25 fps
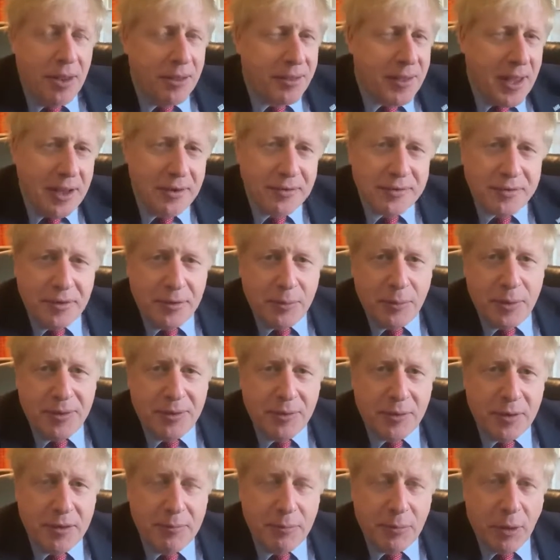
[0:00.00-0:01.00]
thanks to the
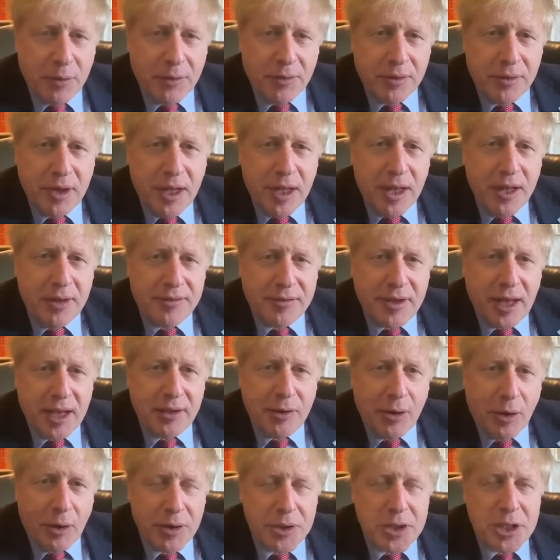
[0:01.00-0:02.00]
wizardry of modern
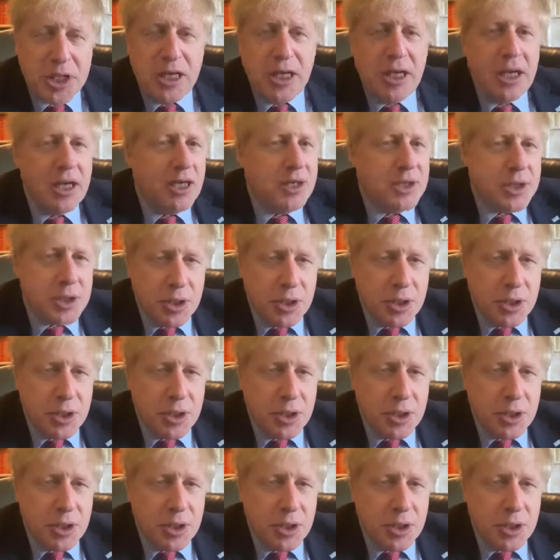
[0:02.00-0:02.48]
technology,